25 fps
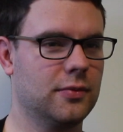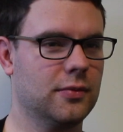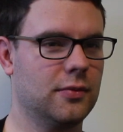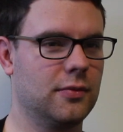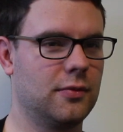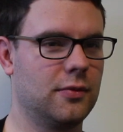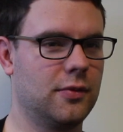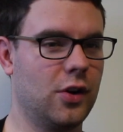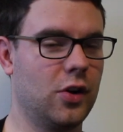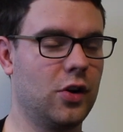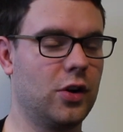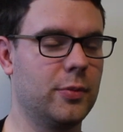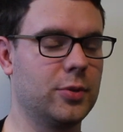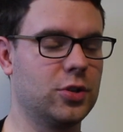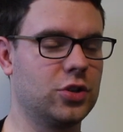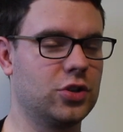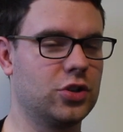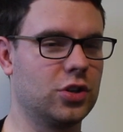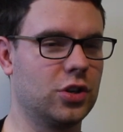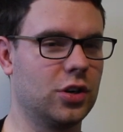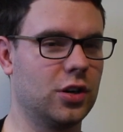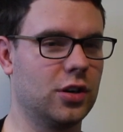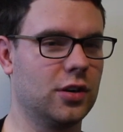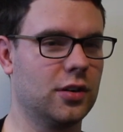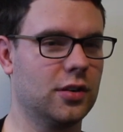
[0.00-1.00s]
very
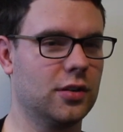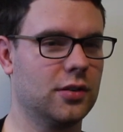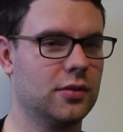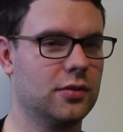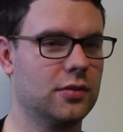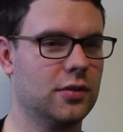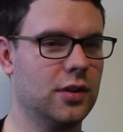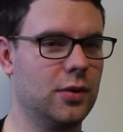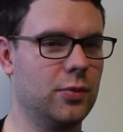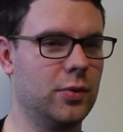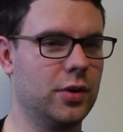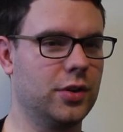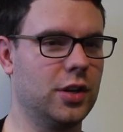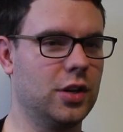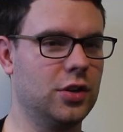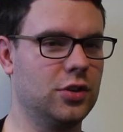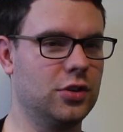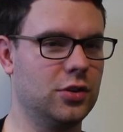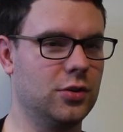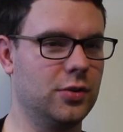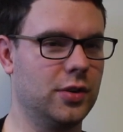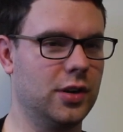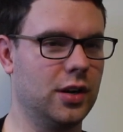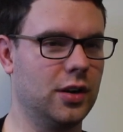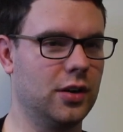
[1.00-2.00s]
mature in what they
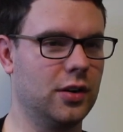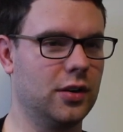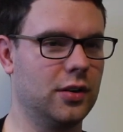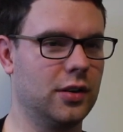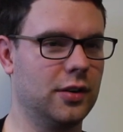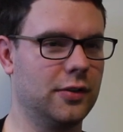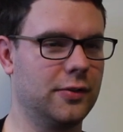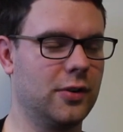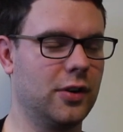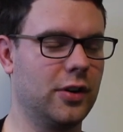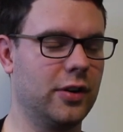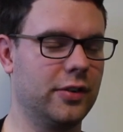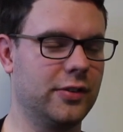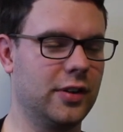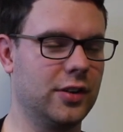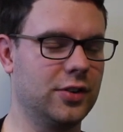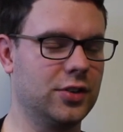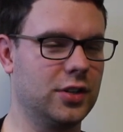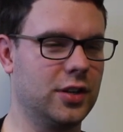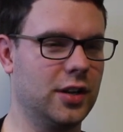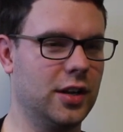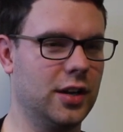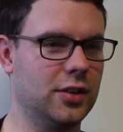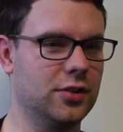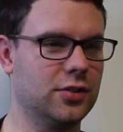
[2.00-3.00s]
do here as far as
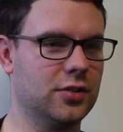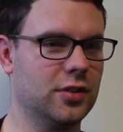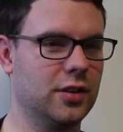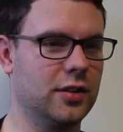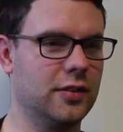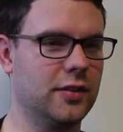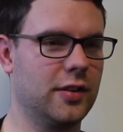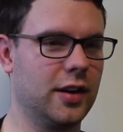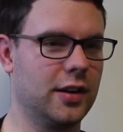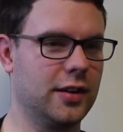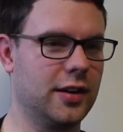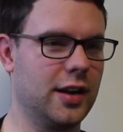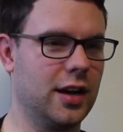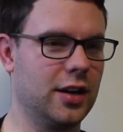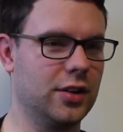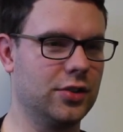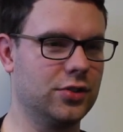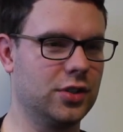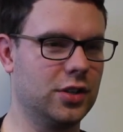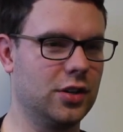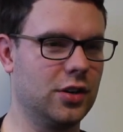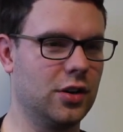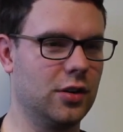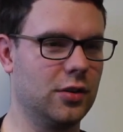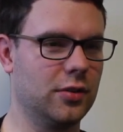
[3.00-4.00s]
education and
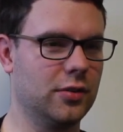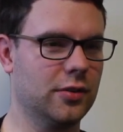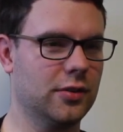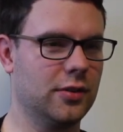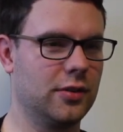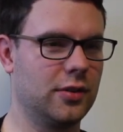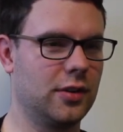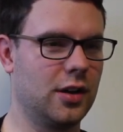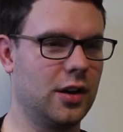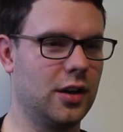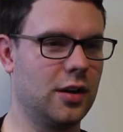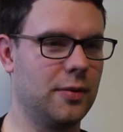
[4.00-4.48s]
technology goes.